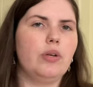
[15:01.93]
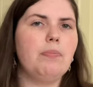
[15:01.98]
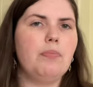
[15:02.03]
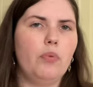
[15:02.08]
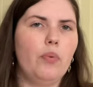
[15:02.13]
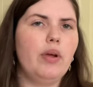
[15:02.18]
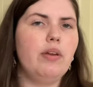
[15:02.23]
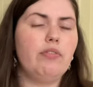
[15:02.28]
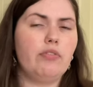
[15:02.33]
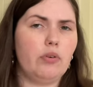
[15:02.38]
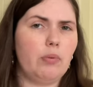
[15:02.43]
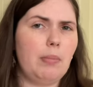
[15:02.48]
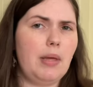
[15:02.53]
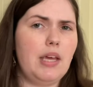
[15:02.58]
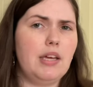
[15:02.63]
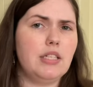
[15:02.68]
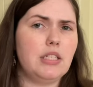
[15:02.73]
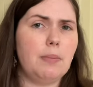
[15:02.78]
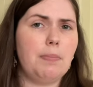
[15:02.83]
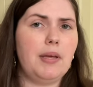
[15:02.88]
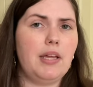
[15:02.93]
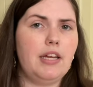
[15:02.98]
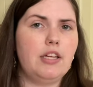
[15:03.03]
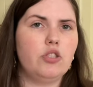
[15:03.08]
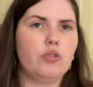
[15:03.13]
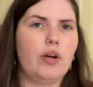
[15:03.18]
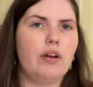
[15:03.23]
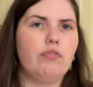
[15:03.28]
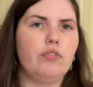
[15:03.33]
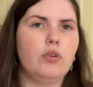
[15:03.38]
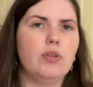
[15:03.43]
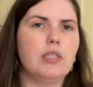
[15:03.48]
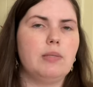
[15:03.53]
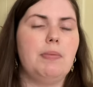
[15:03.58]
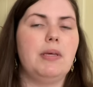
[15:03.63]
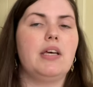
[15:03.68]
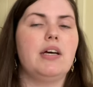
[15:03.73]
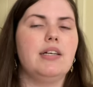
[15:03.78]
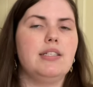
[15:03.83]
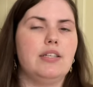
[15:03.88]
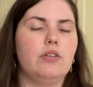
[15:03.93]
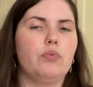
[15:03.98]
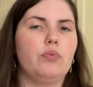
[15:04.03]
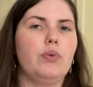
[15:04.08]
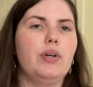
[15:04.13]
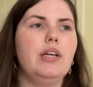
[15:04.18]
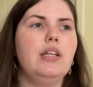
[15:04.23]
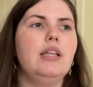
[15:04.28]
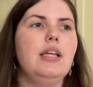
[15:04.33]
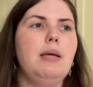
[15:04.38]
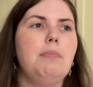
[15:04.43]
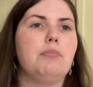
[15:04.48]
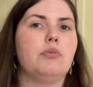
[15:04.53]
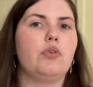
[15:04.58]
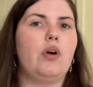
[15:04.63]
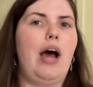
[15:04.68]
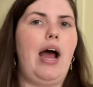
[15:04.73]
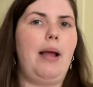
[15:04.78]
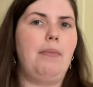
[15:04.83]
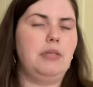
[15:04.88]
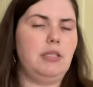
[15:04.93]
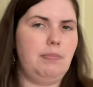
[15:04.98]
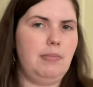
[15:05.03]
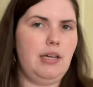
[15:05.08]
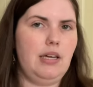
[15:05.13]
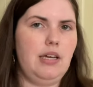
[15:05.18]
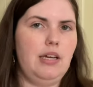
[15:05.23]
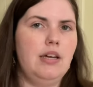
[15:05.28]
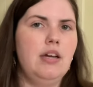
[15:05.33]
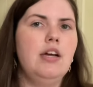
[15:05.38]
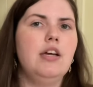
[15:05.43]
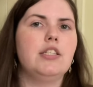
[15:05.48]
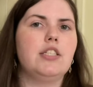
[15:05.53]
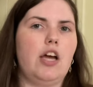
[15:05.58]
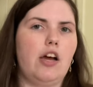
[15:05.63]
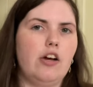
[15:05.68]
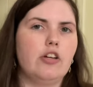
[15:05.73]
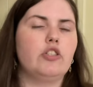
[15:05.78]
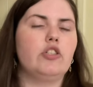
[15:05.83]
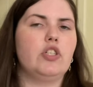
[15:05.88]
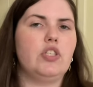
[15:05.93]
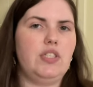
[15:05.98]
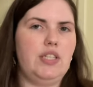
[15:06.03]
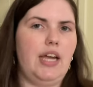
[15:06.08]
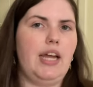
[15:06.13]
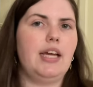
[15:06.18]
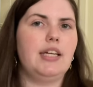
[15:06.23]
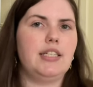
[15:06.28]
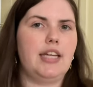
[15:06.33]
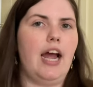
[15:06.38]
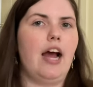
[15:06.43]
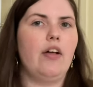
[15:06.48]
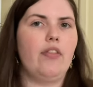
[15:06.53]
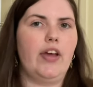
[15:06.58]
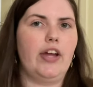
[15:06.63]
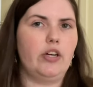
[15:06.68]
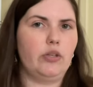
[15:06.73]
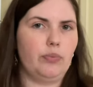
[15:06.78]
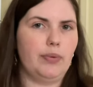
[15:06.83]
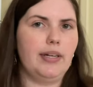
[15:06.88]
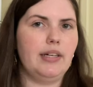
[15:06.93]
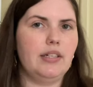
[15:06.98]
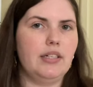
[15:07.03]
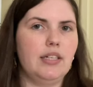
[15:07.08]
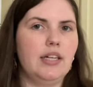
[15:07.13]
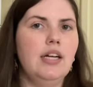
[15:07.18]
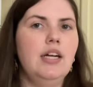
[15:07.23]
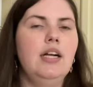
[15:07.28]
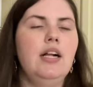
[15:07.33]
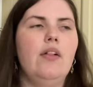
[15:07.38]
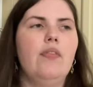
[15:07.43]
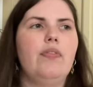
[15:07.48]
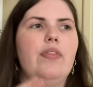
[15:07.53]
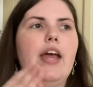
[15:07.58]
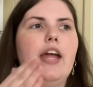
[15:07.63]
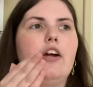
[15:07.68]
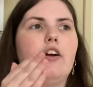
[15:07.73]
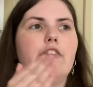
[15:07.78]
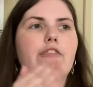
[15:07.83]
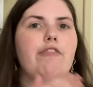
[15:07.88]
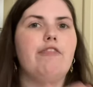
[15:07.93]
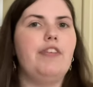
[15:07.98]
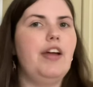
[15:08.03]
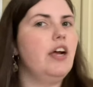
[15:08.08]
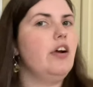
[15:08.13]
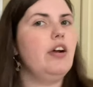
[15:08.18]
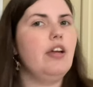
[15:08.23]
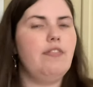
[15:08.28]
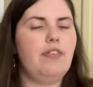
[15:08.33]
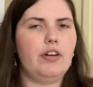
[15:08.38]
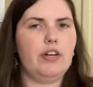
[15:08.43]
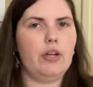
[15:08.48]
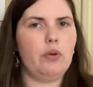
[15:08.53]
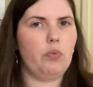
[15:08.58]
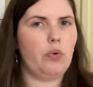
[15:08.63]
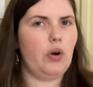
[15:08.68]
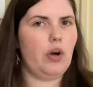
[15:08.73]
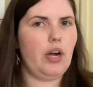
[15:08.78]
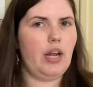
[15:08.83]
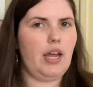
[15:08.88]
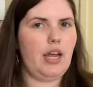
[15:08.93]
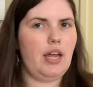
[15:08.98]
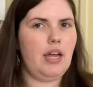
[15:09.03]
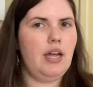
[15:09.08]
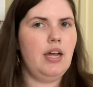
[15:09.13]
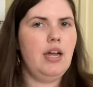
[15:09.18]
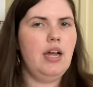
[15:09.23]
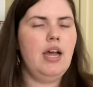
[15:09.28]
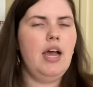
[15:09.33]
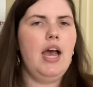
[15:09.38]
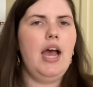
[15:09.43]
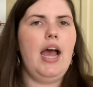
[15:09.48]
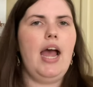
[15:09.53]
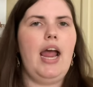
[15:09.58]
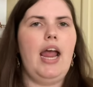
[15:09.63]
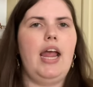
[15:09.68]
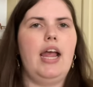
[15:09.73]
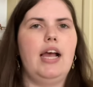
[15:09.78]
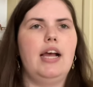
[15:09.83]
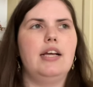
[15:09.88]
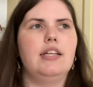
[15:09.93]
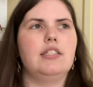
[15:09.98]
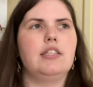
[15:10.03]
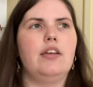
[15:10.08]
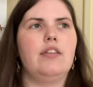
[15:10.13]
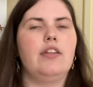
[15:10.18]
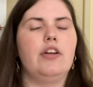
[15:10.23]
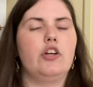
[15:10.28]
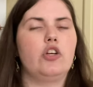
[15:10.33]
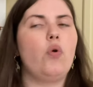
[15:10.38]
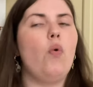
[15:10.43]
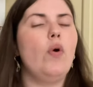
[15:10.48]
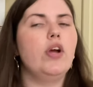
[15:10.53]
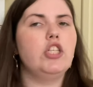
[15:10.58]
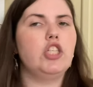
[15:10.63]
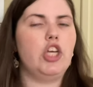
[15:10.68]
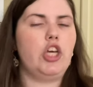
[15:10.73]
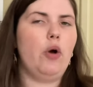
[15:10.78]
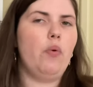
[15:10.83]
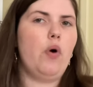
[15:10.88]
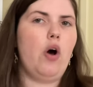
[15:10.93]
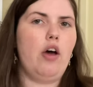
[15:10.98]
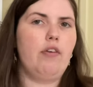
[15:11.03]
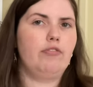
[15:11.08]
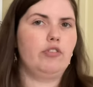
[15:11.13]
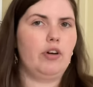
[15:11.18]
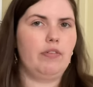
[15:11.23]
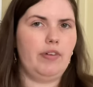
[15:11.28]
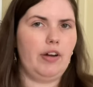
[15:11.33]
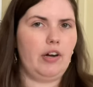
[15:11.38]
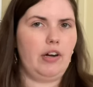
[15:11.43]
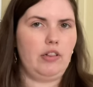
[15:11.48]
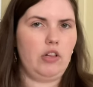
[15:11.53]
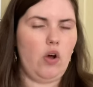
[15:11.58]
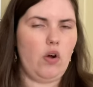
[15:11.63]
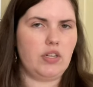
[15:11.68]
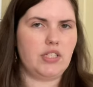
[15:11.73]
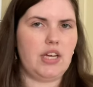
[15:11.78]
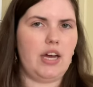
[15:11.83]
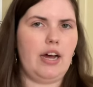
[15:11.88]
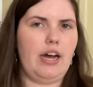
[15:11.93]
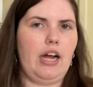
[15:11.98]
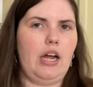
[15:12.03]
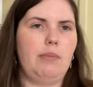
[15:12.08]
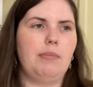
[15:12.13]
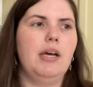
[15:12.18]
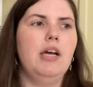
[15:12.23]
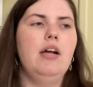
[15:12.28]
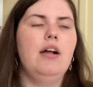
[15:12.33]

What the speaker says: point for me into Penny Dreadfuls because it really primed me to understand how they are written. They are very, very wordy, and they're going to go on for a very long time.